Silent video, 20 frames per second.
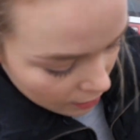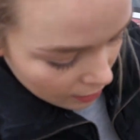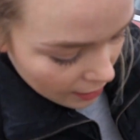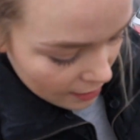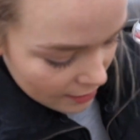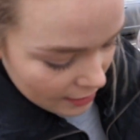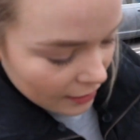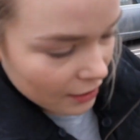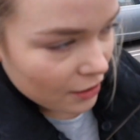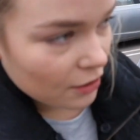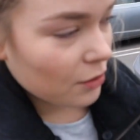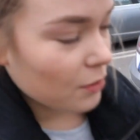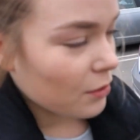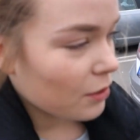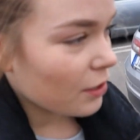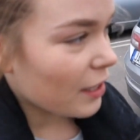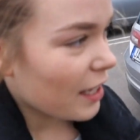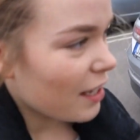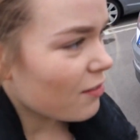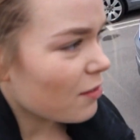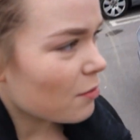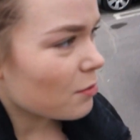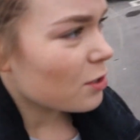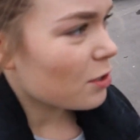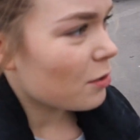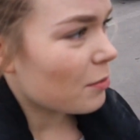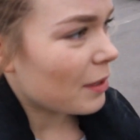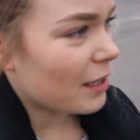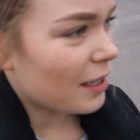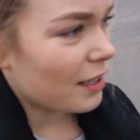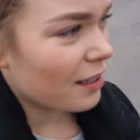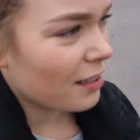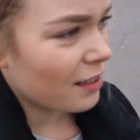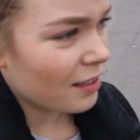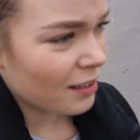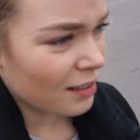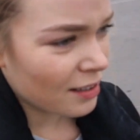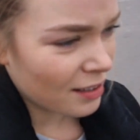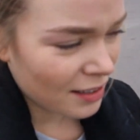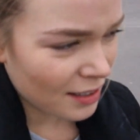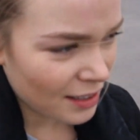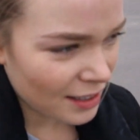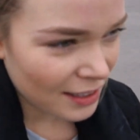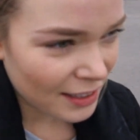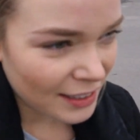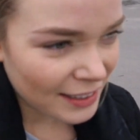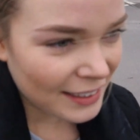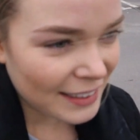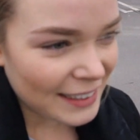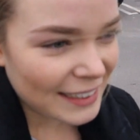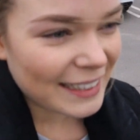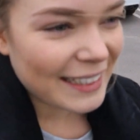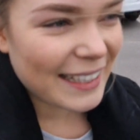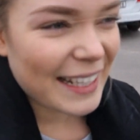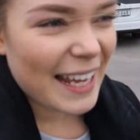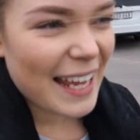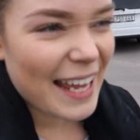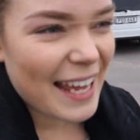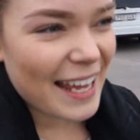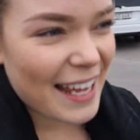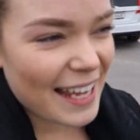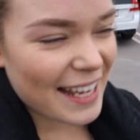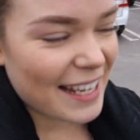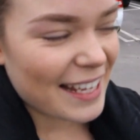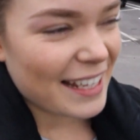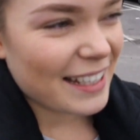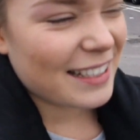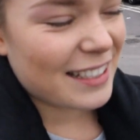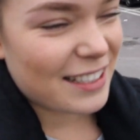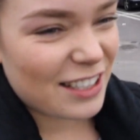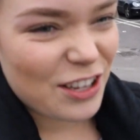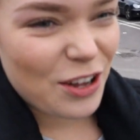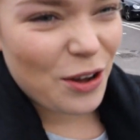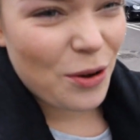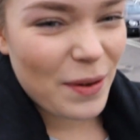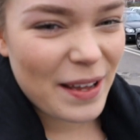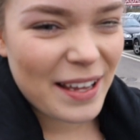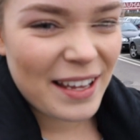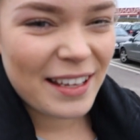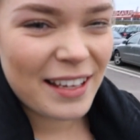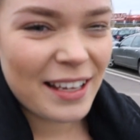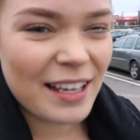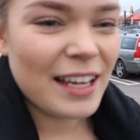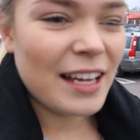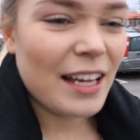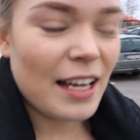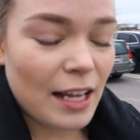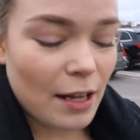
Yes, I do. You gave them to me. Yay, it's snowing.